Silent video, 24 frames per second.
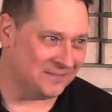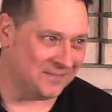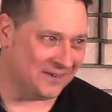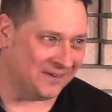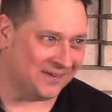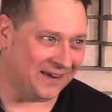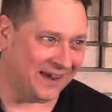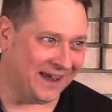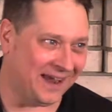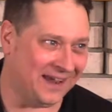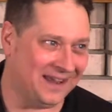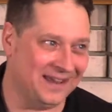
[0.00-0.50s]

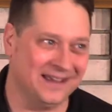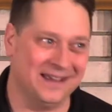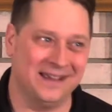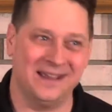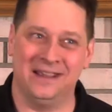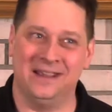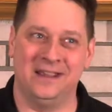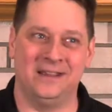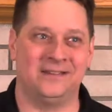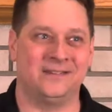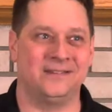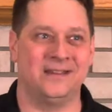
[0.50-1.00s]
okay?
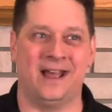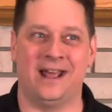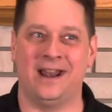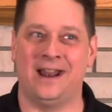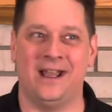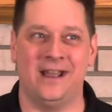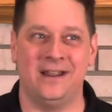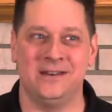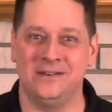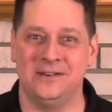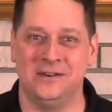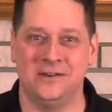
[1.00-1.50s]
It's not
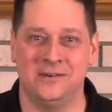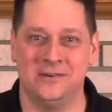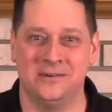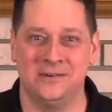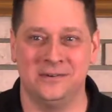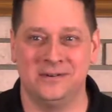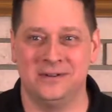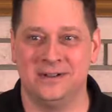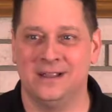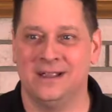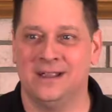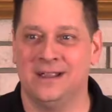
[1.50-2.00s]
on you.